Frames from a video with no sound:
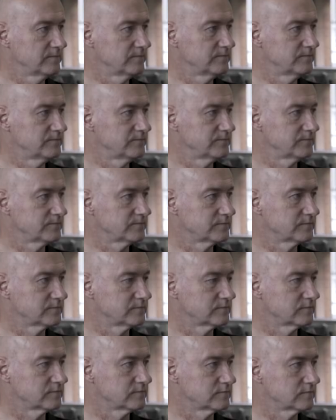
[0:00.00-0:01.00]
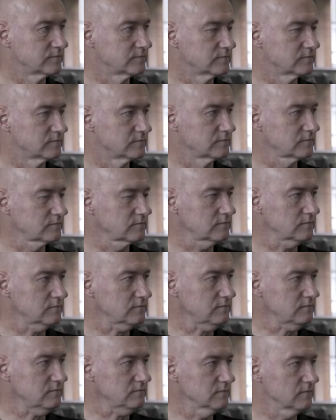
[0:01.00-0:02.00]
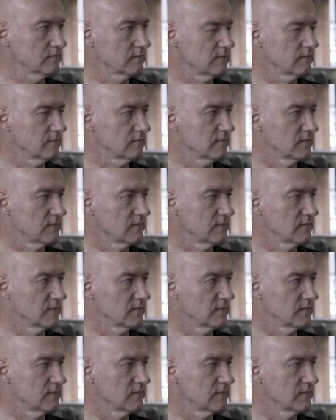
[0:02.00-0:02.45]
The person shown says nothing.